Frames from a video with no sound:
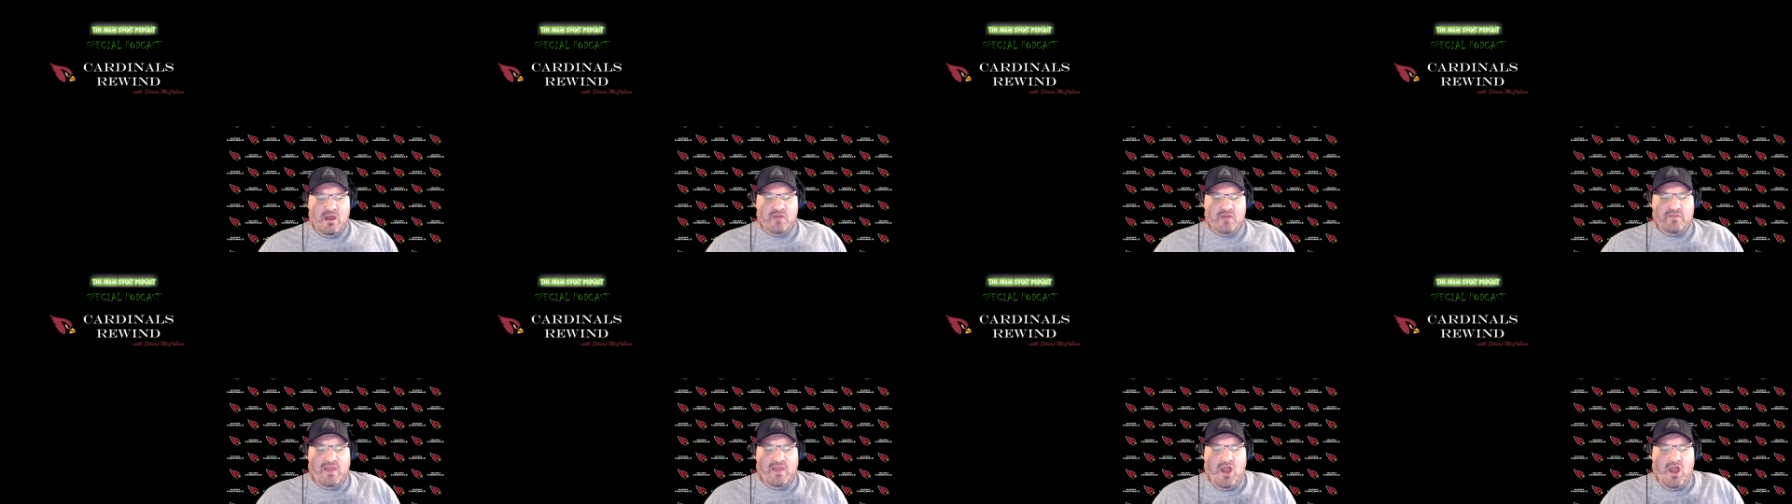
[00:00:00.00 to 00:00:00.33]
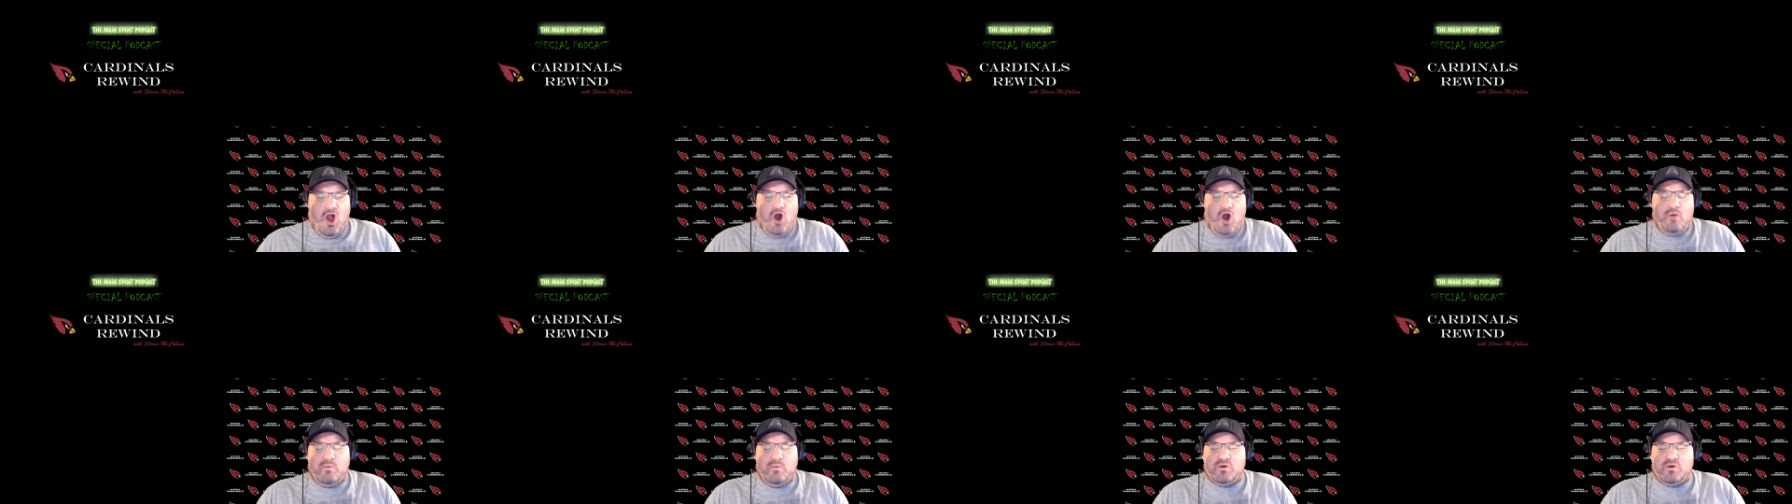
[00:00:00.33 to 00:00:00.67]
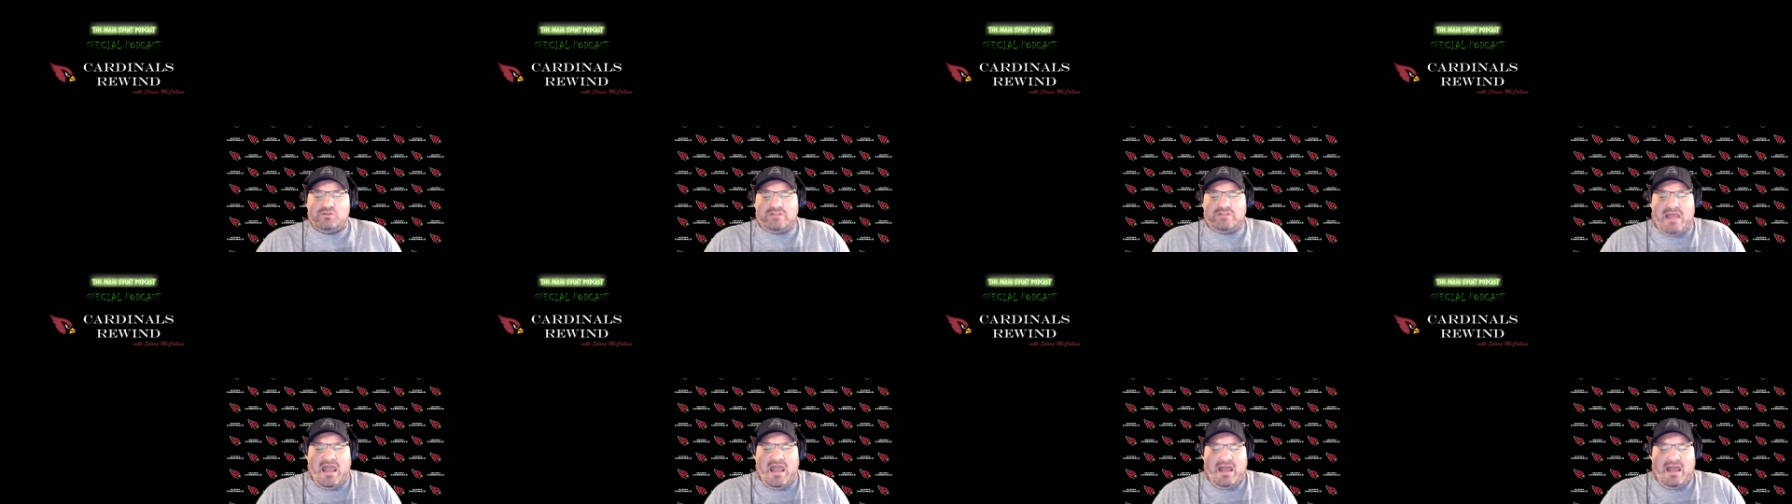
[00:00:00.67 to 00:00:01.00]
They
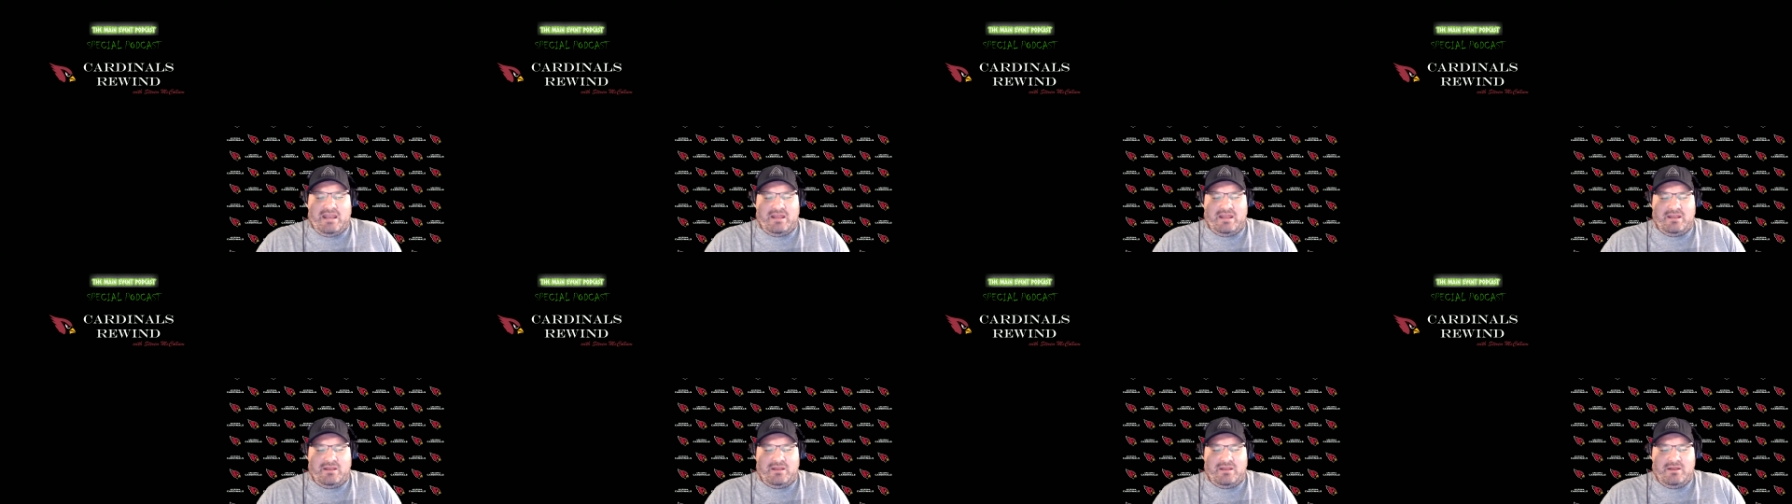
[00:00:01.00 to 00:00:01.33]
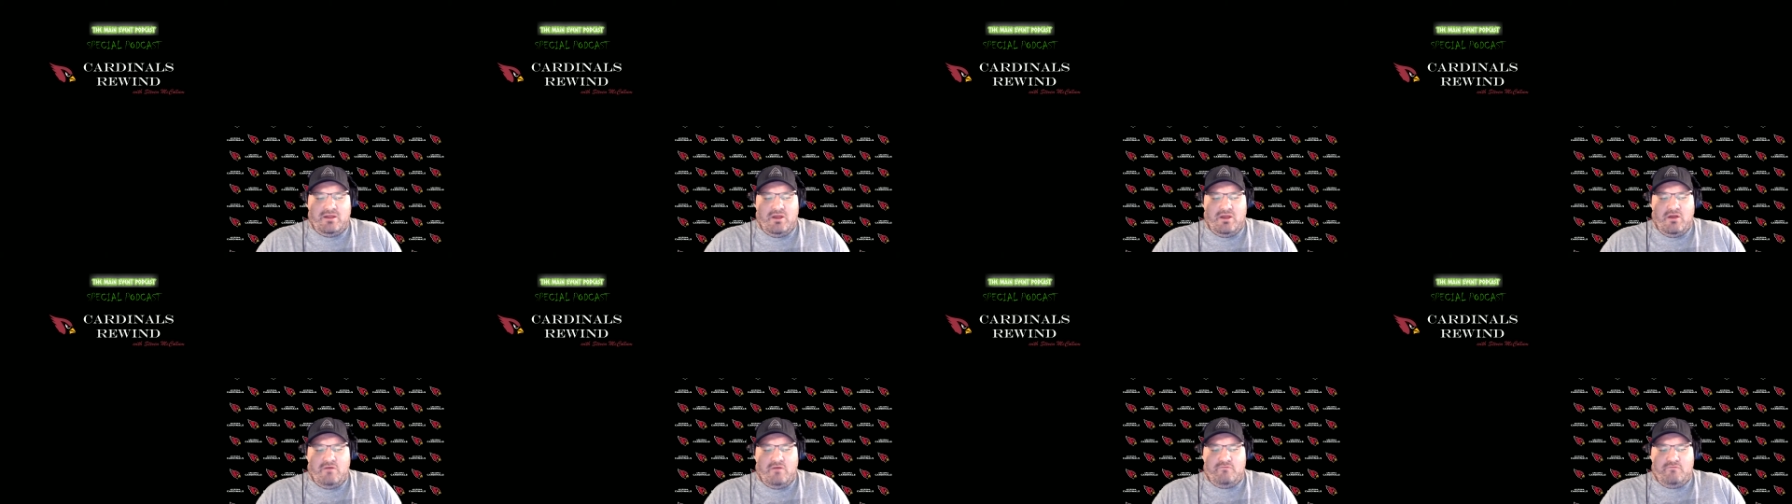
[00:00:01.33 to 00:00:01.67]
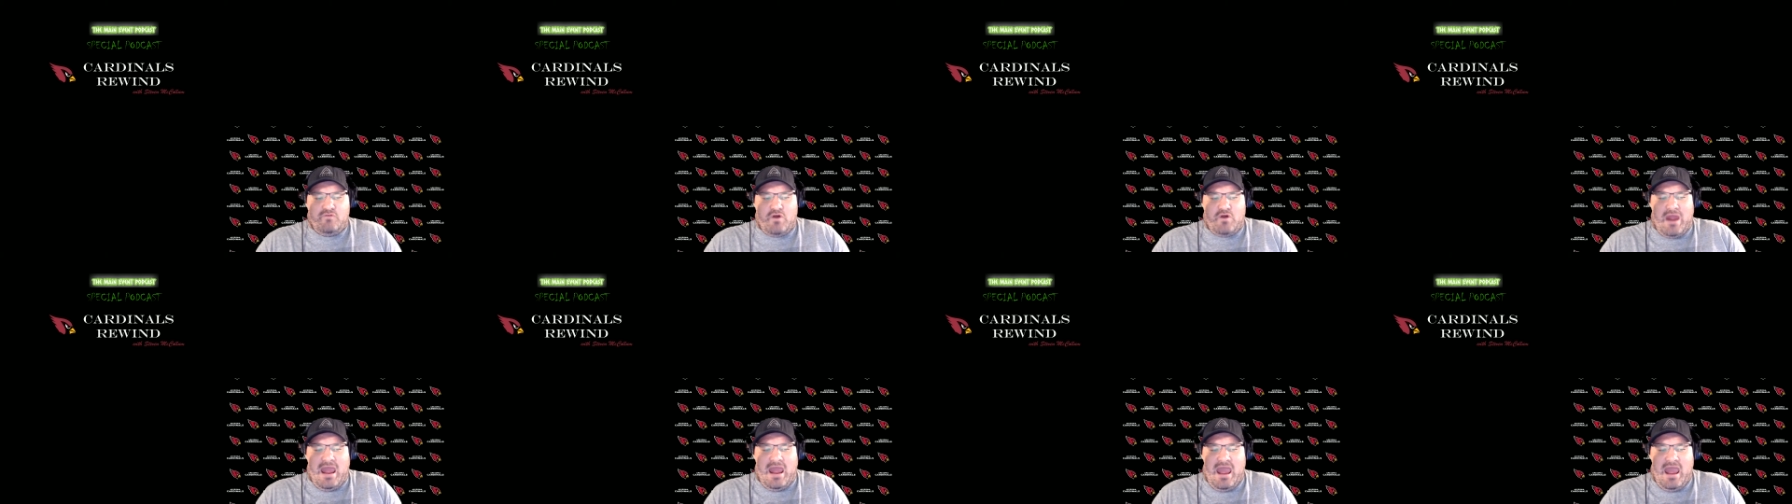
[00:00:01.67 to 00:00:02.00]
almost had it
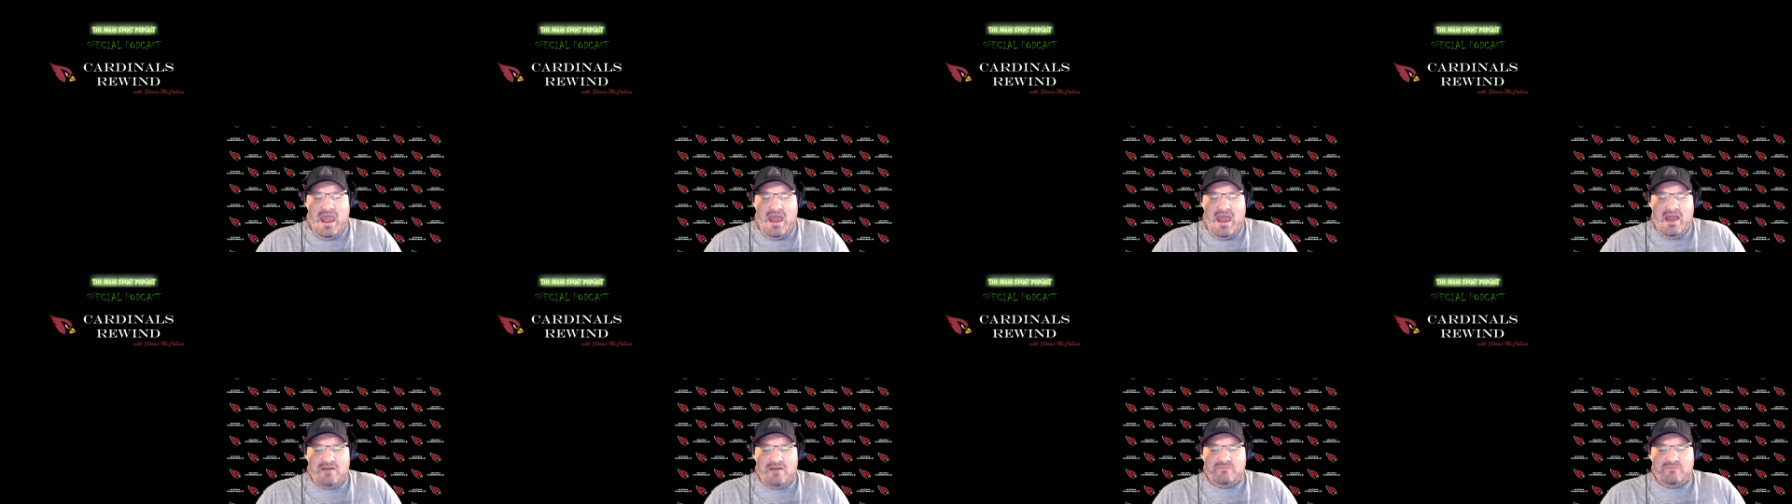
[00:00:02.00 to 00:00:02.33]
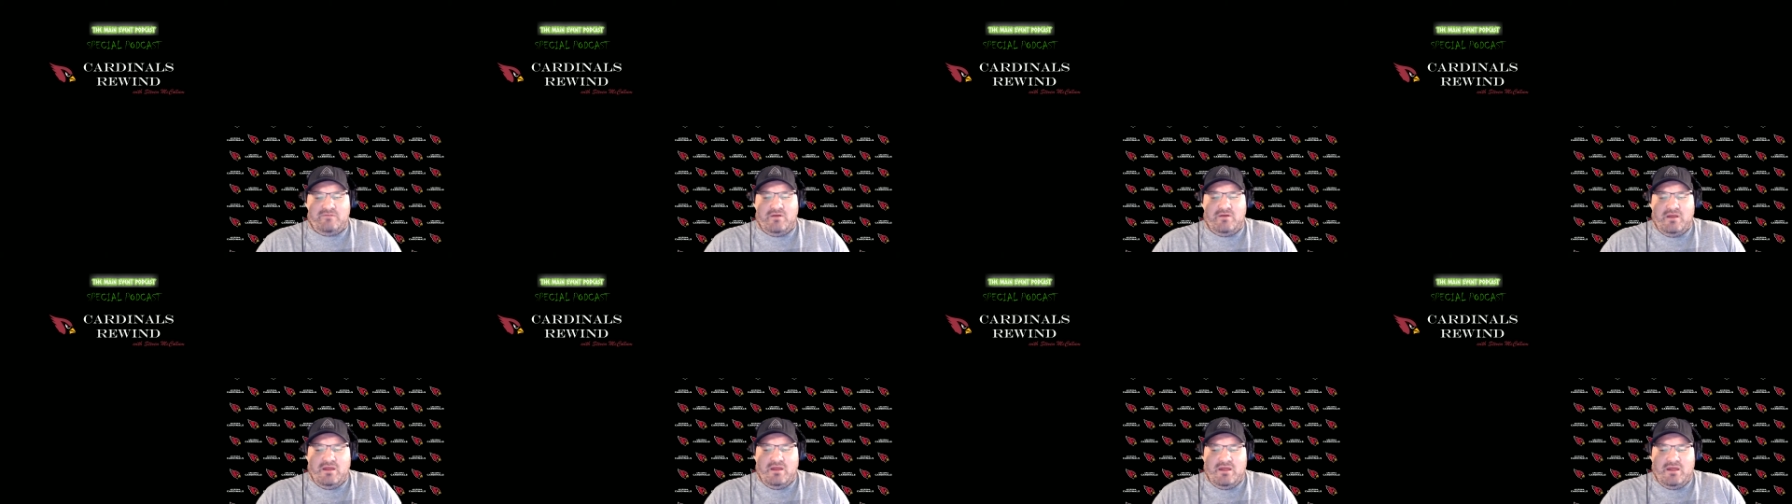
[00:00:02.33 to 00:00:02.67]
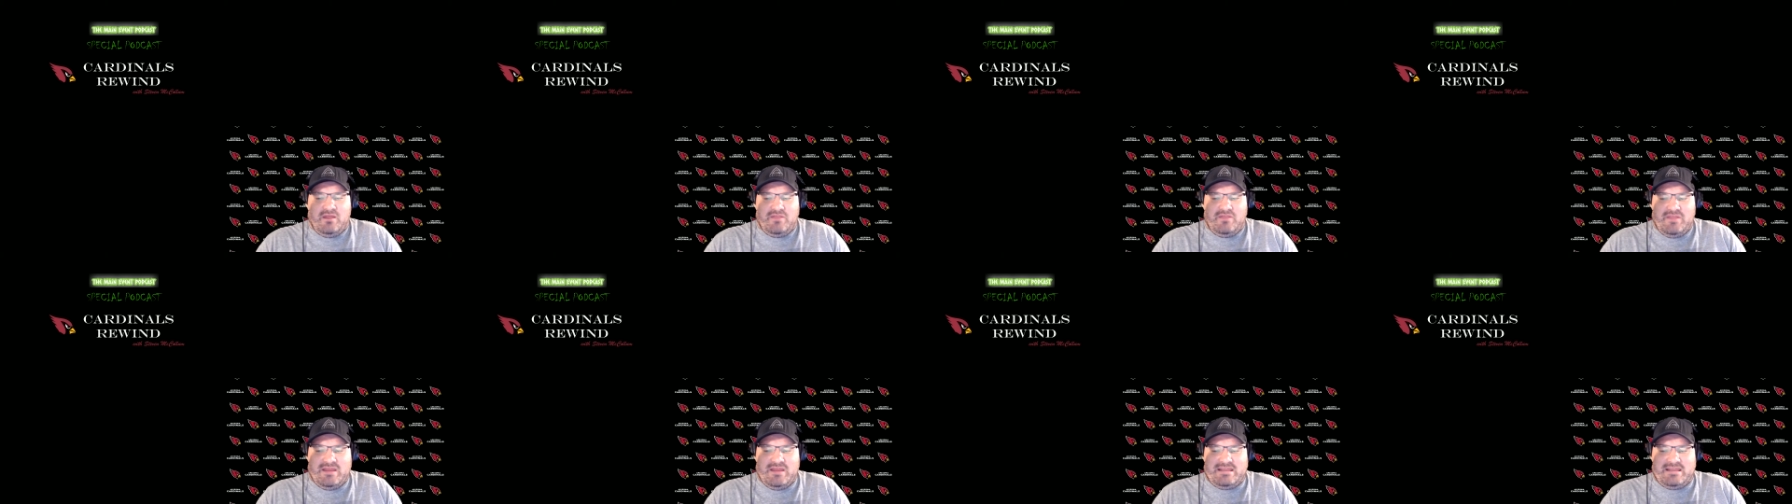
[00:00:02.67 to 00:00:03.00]
for half
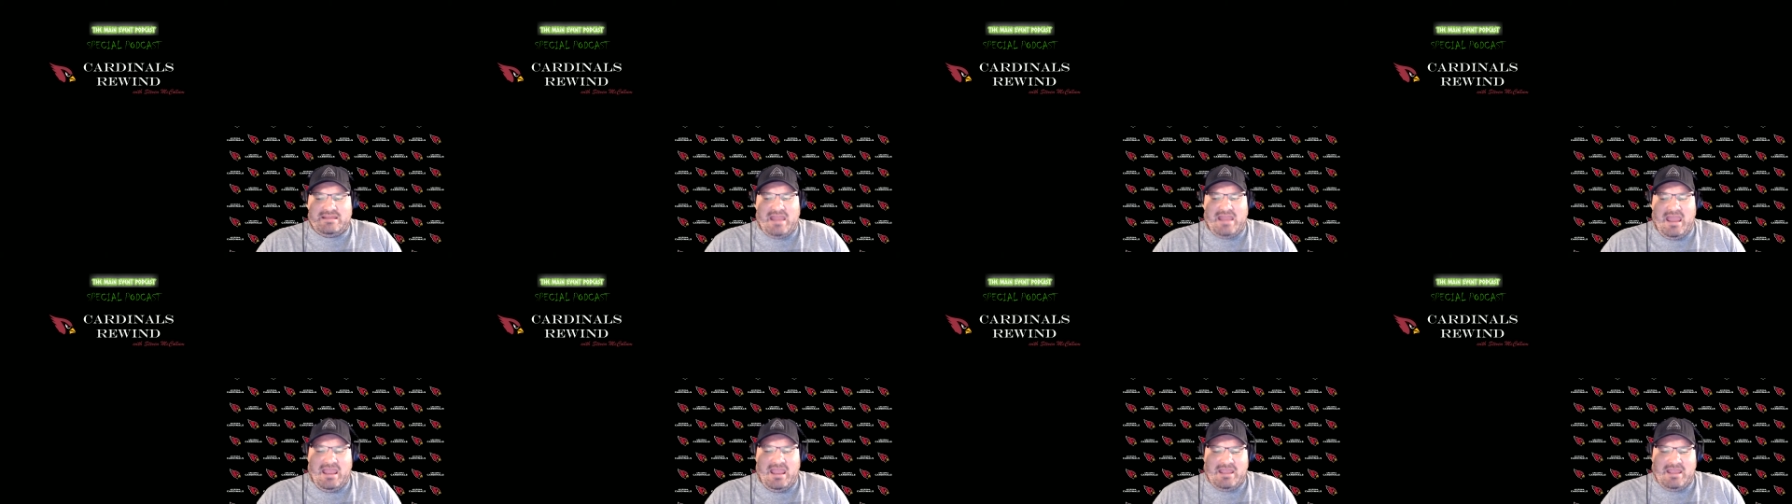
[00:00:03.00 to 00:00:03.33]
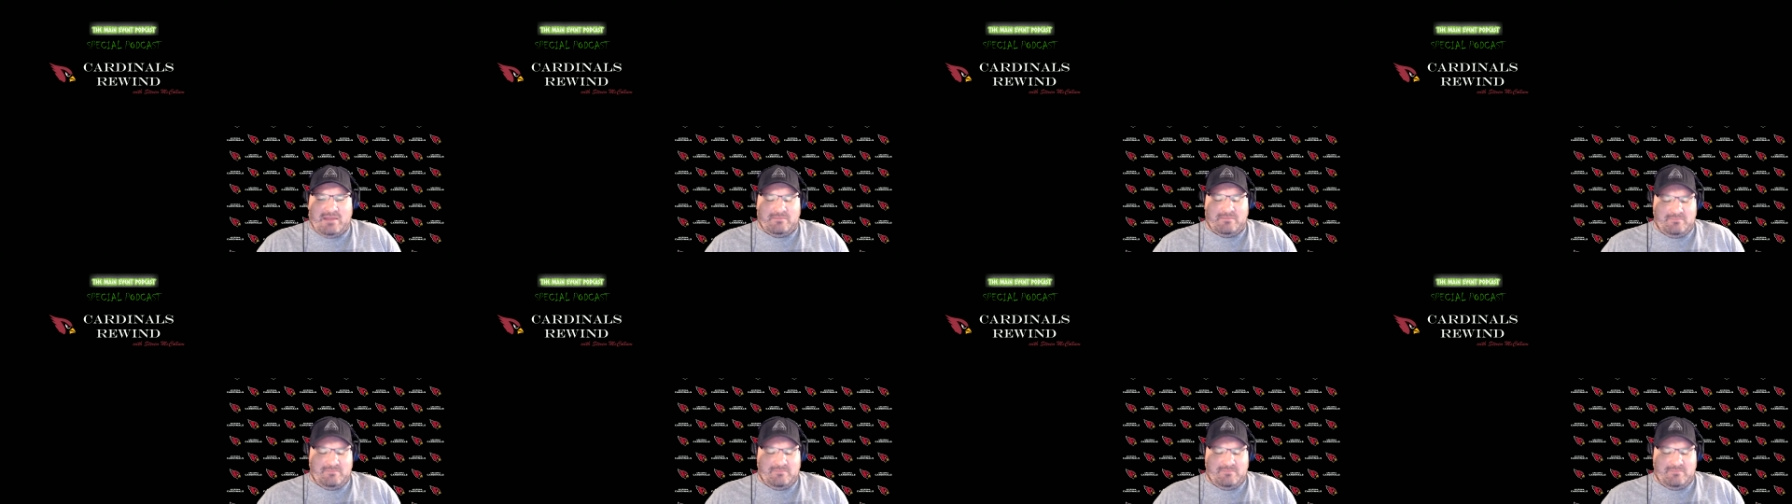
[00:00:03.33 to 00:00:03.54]
the game.